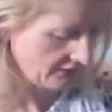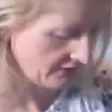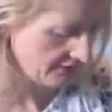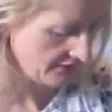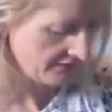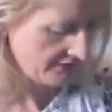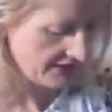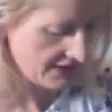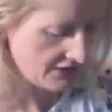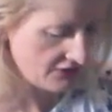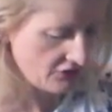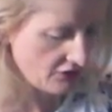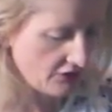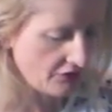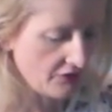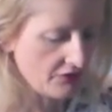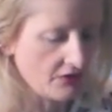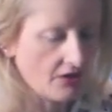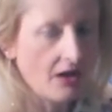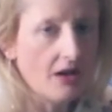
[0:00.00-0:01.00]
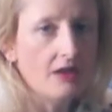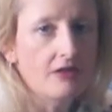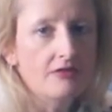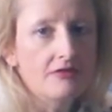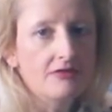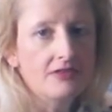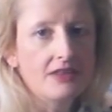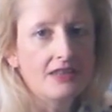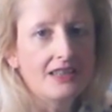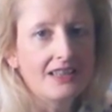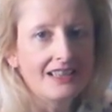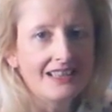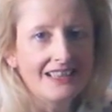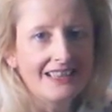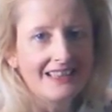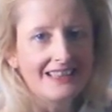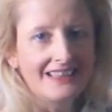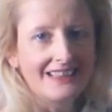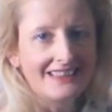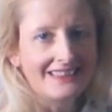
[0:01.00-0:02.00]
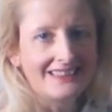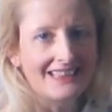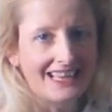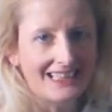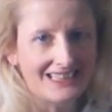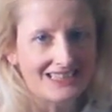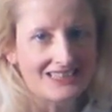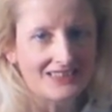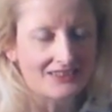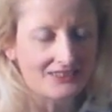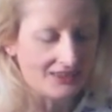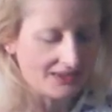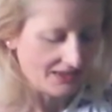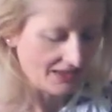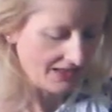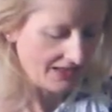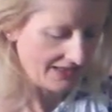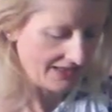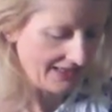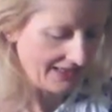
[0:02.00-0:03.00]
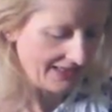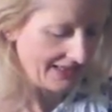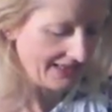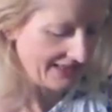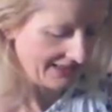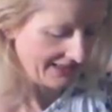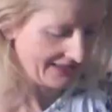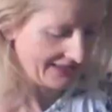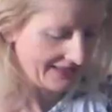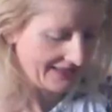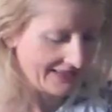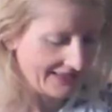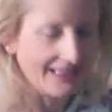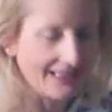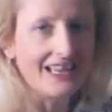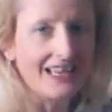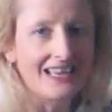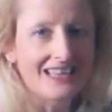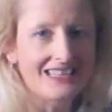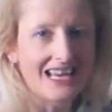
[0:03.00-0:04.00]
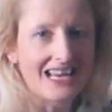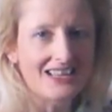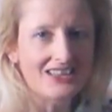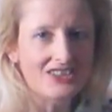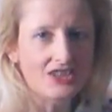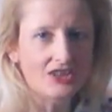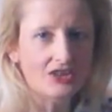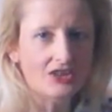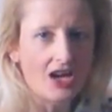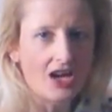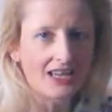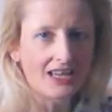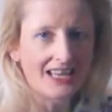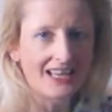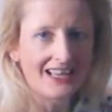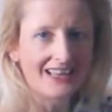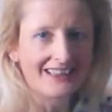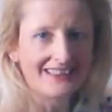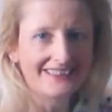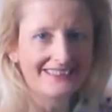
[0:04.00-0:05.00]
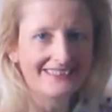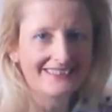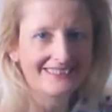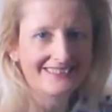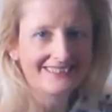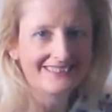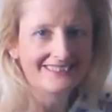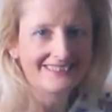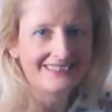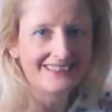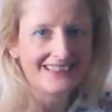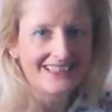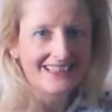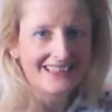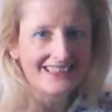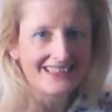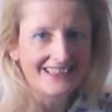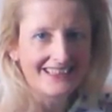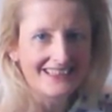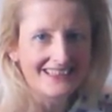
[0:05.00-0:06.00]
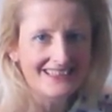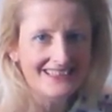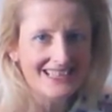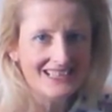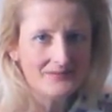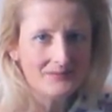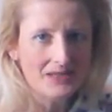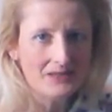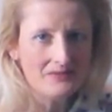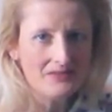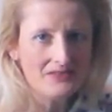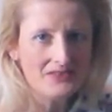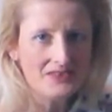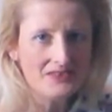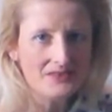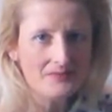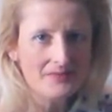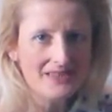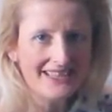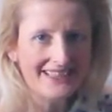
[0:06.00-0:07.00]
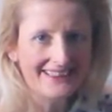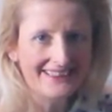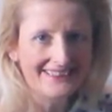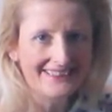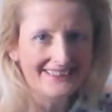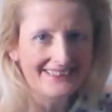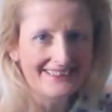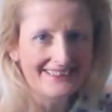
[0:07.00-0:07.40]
got to finish those off. Next I'm going to attach the collar. Check back with you in a bit.